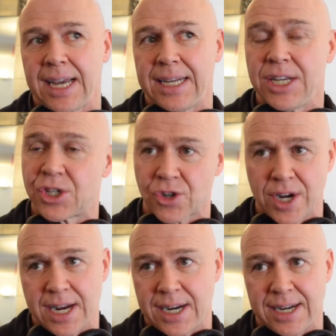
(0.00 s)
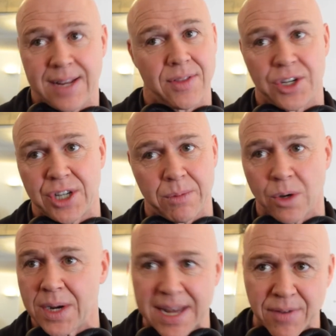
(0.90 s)
in his training in the gym,
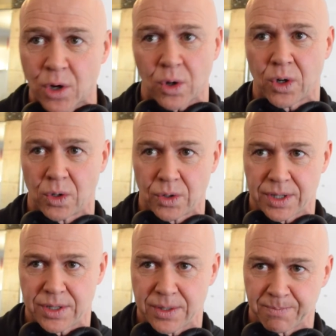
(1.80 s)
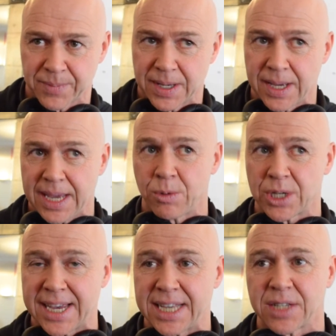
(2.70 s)
no, he never cut corners. It was
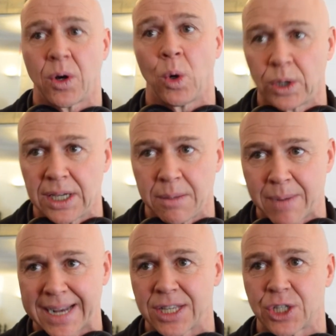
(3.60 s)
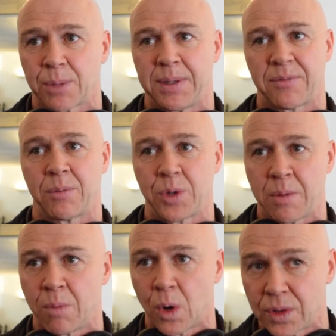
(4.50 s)
a case of holding him back and stopping him from
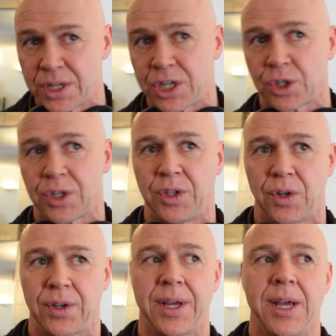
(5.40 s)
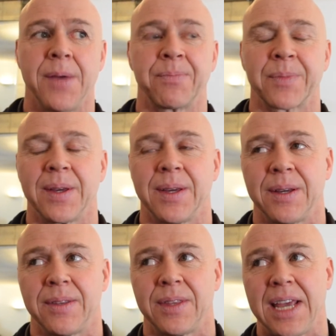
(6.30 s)
doing more than he should have done.
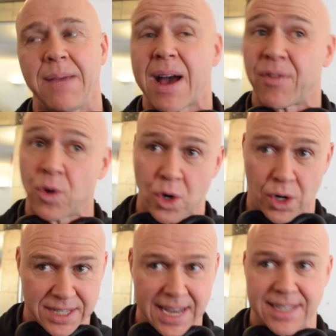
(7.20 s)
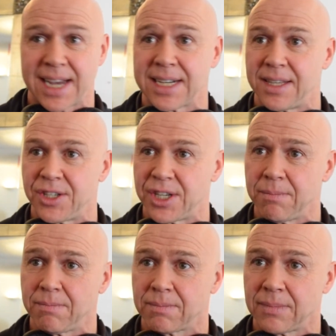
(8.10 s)
he might have cut corners outside of the
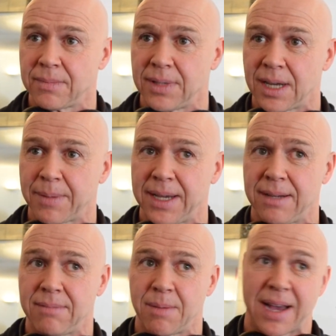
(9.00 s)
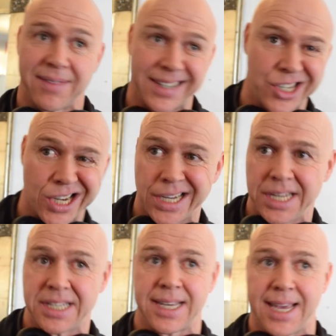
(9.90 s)
gym, you know what I mean? He might have had a
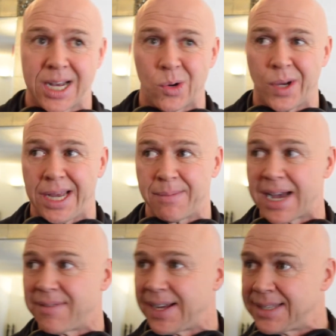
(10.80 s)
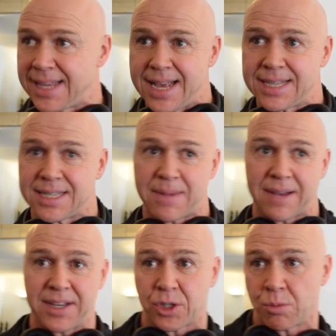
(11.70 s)
Chinese takeaway, he might have had this, he might
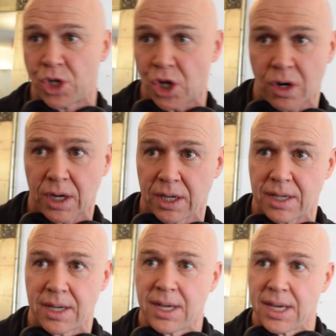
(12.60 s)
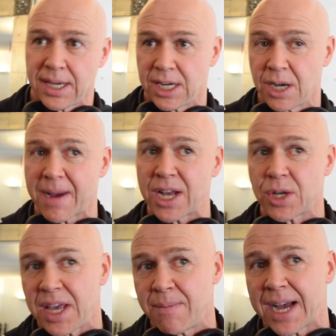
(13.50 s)
have had some chocolate, you know,
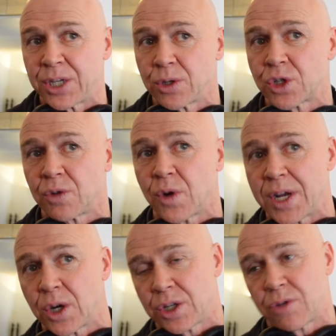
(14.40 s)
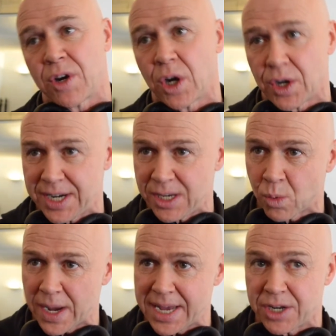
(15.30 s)
he might have done stuff cutting corners regarding his
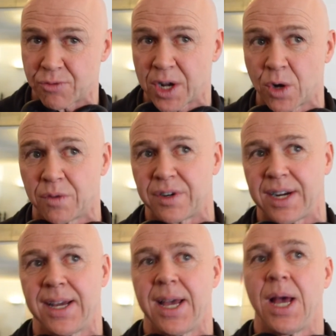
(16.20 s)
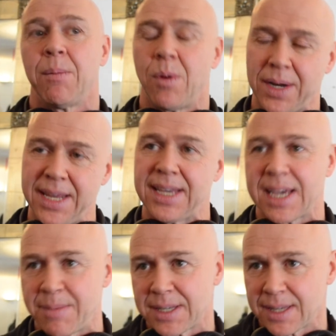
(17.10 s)
weight and his recovery. But when he
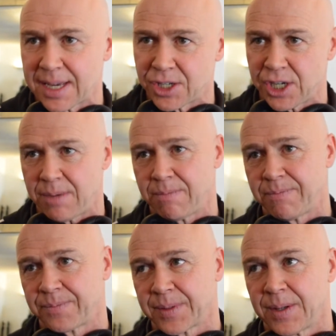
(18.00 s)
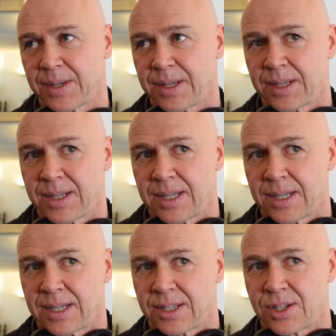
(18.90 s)
came into that gym,
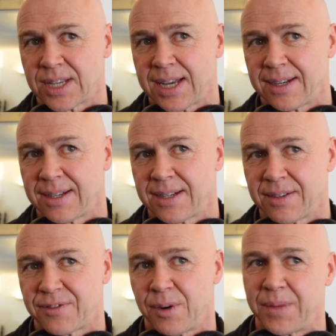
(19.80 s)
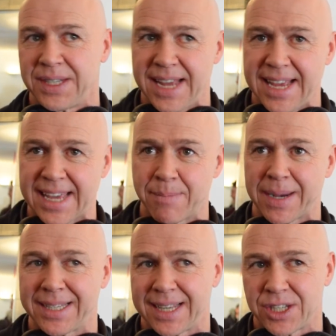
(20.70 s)
understand, from the day he came
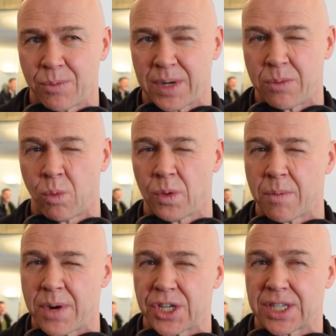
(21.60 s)
back into that gym when he'd won the British